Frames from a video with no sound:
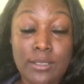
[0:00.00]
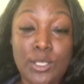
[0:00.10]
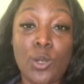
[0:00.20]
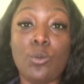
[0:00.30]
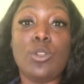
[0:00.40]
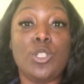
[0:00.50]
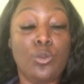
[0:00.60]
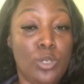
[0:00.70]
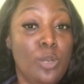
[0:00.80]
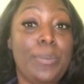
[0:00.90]
So you
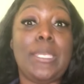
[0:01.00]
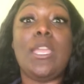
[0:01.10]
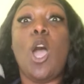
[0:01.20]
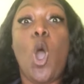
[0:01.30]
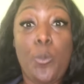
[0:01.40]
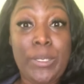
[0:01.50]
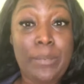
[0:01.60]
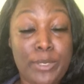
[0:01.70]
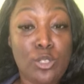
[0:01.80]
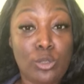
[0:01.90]
will be opening
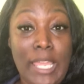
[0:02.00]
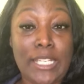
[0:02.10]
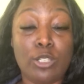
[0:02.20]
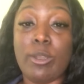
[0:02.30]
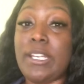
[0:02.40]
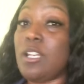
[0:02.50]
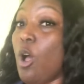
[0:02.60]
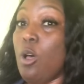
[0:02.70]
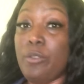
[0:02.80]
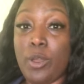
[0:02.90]
up a new line of credit,
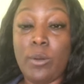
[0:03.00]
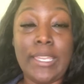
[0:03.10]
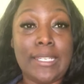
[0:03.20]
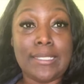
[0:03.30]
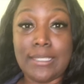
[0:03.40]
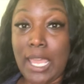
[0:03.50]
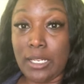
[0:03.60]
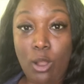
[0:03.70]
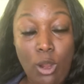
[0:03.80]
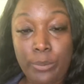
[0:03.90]
although it is not
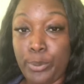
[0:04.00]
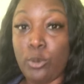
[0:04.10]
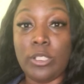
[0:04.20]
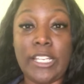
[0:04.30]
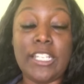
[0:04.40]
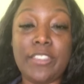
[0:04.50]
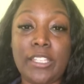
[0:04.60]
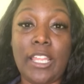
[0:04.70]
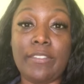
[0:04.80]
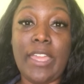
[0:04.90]
a hard pull or
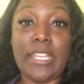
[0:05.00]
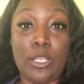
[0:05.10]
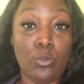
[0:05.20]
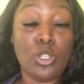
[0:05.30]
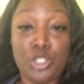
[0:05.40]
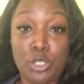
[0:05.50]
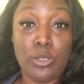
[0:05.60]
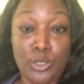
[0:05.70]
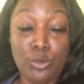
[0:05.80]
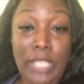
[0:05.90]
anything like that. It will show
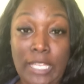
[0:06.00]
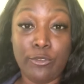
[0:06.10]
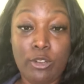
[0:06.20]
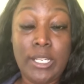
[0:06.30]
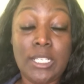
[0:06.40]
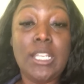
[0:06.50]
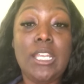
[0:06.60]
a new line of credit.